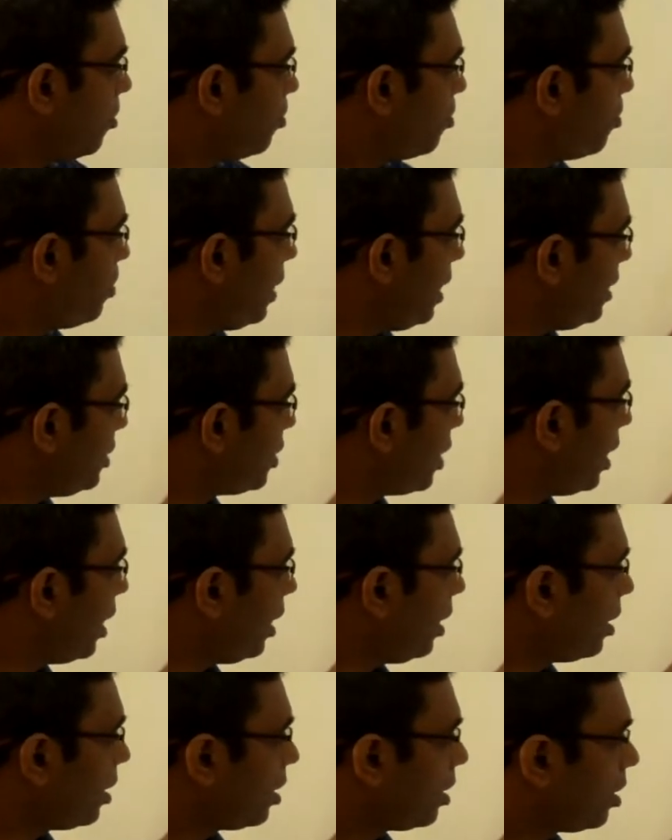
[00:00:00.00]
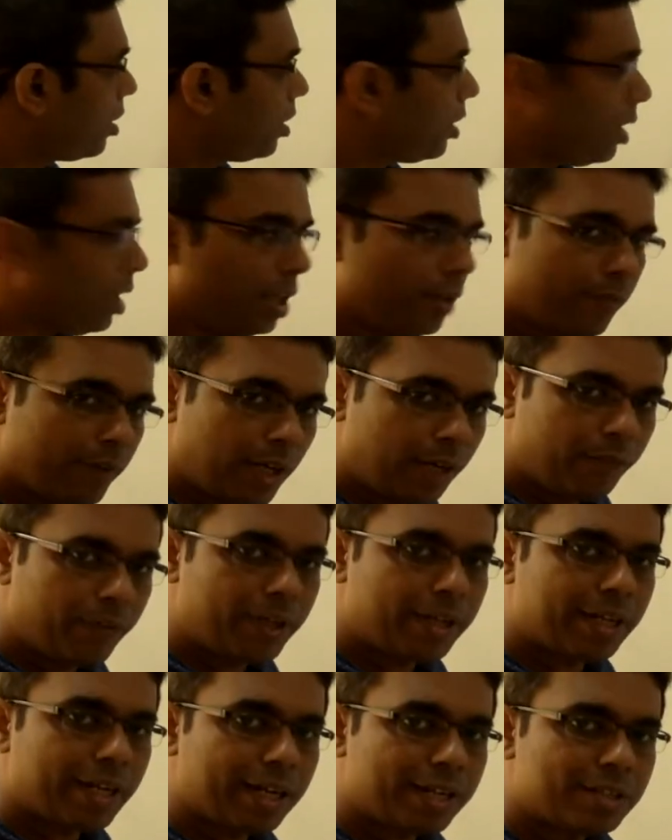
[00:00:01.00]
PJ, even if
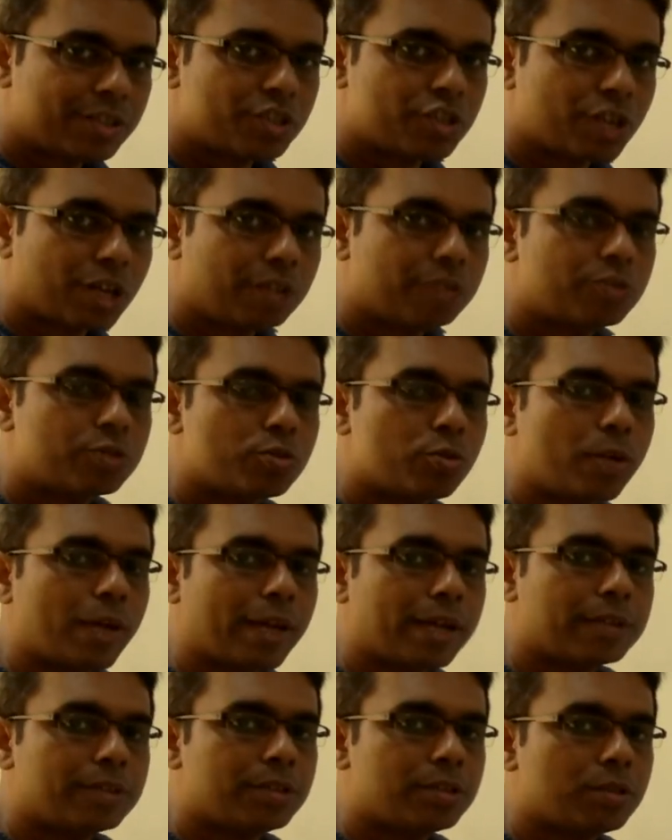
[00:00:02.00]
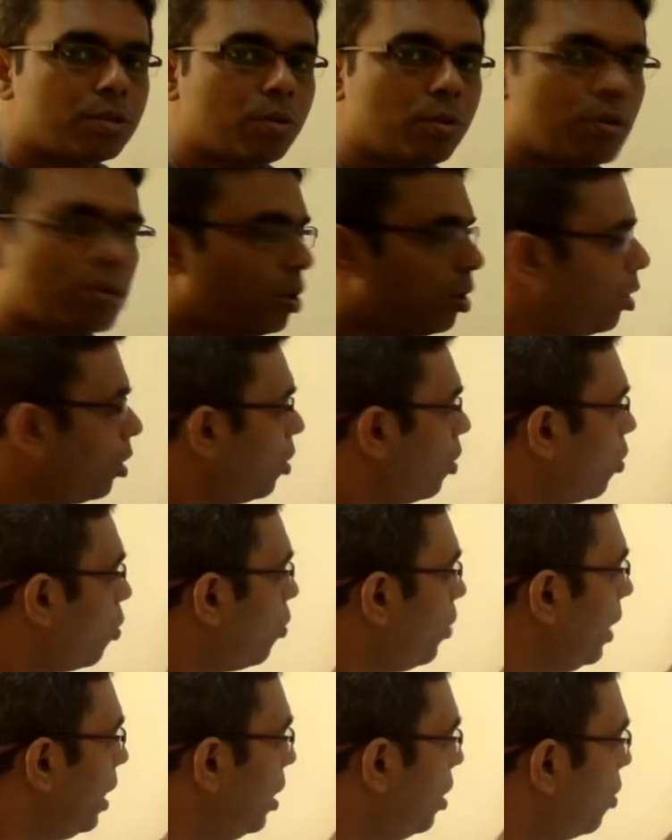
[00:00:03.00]
it gets chance to execute,
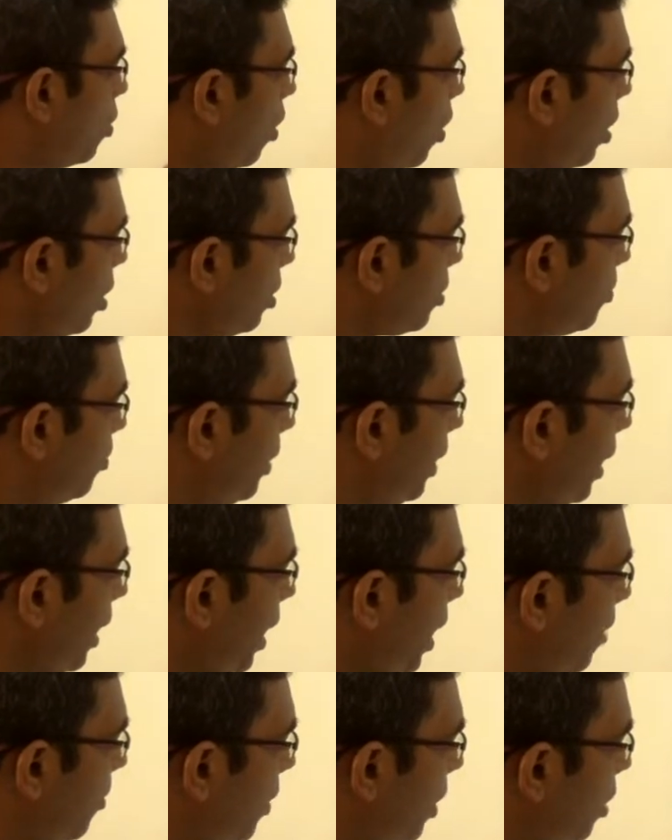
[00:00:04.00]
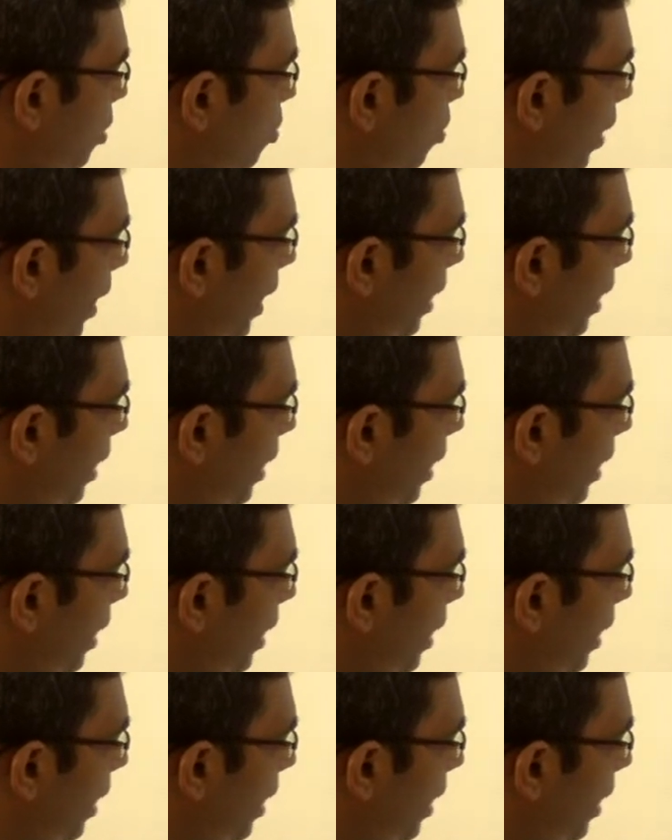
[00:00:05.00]
will not be able to